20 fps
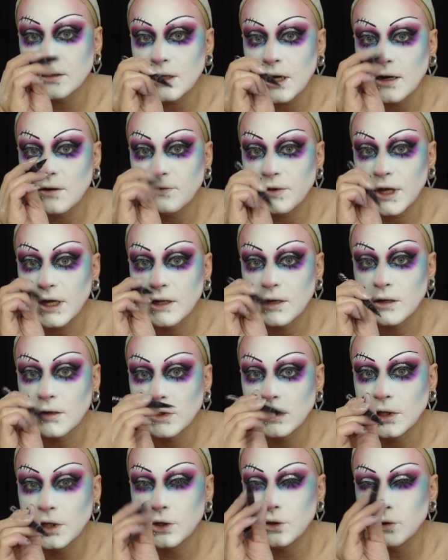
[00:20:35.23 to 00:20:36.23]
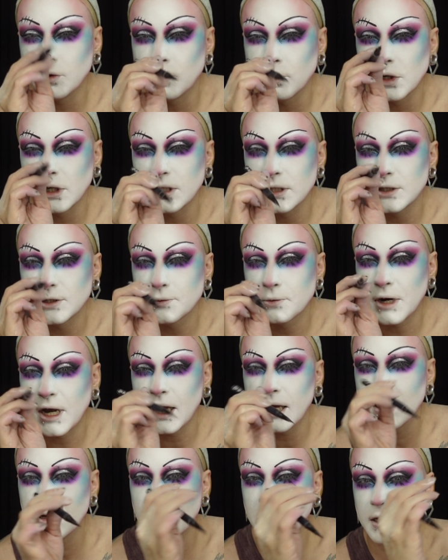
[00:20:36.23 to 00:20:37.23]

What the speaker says: kind of like little grids, right?